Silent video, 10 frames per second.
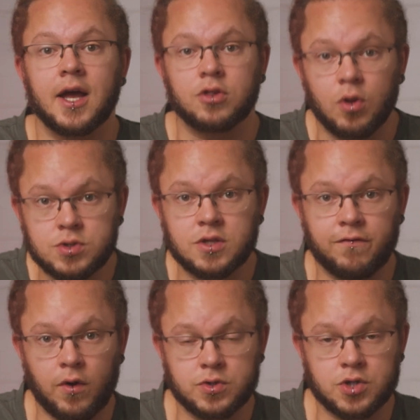and those are the
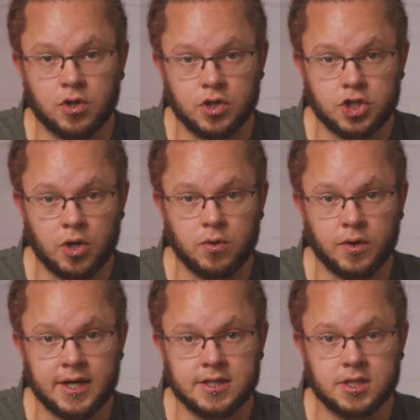photos you're going to show your
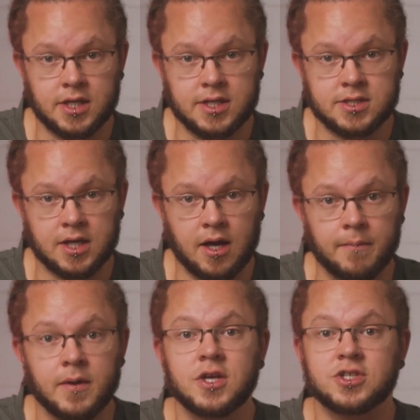kids in years to
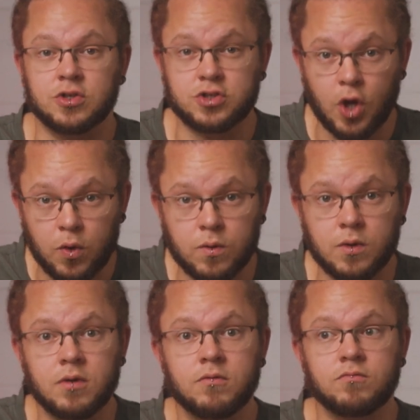come. So don't
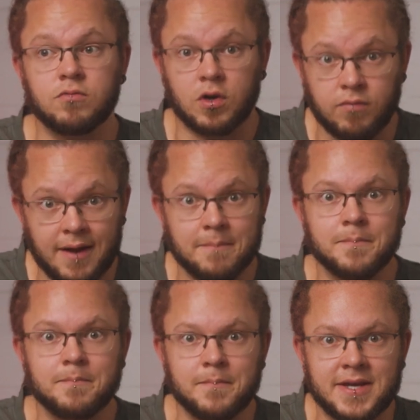regret
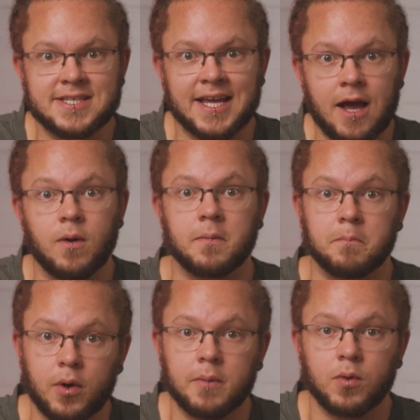missing out and
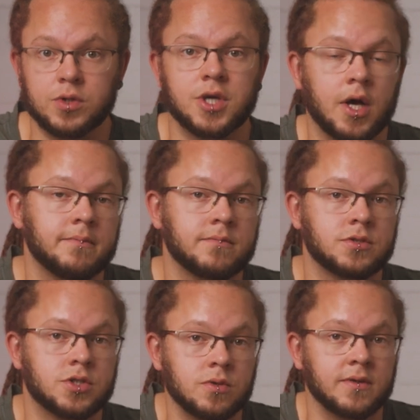putting more time
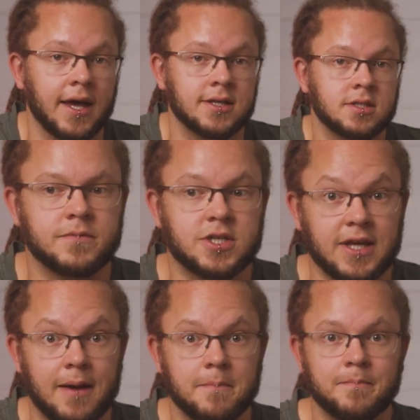to that. So
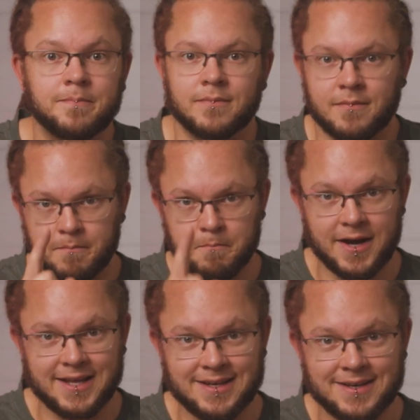yeah,
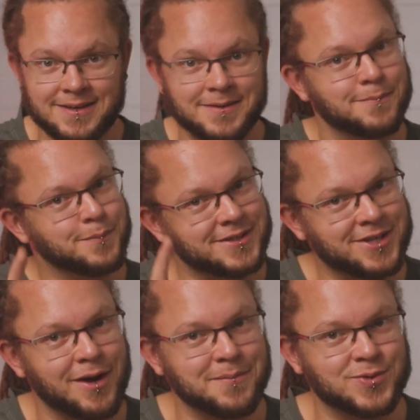money, but
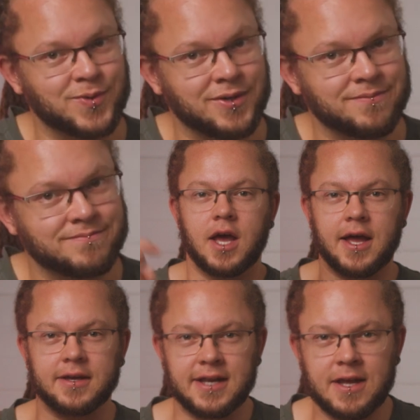time as well.
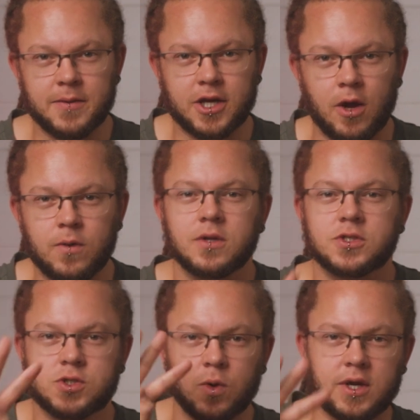And here we go,
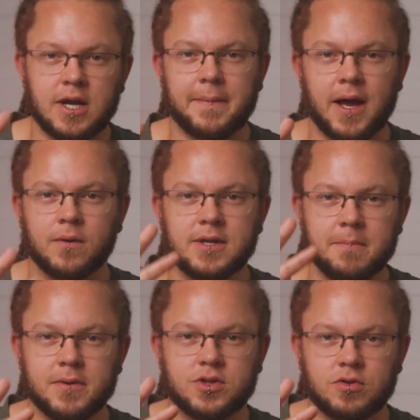talking about
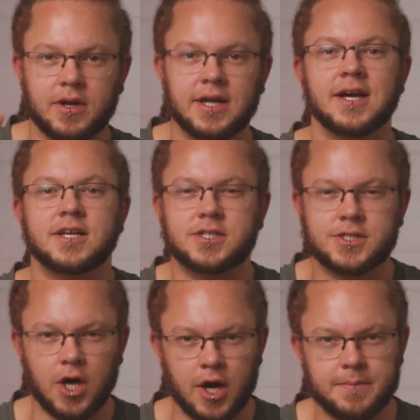number 3,
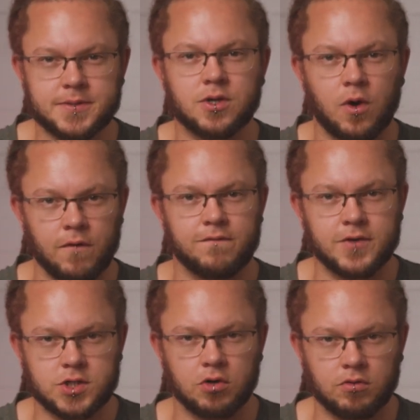types of
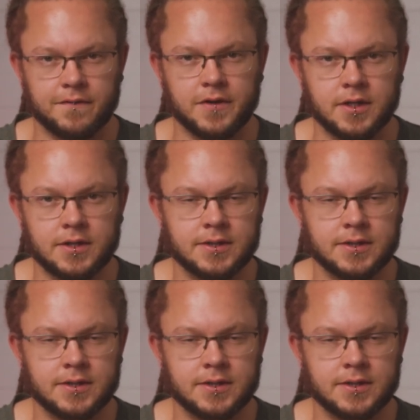photographer.